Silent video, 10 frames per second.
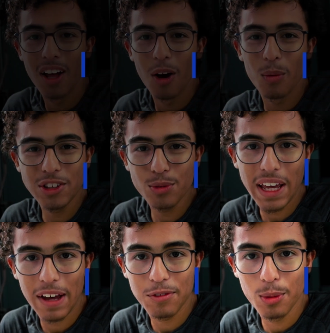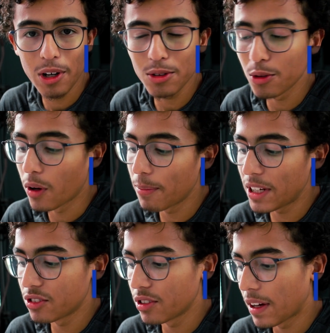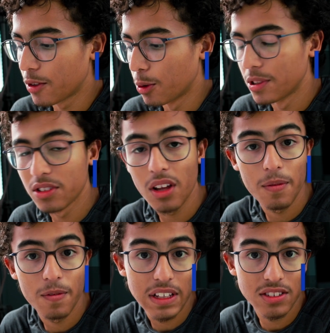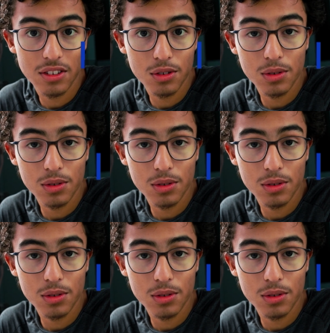When doing F2L you want to make sure you have the open slot facing you.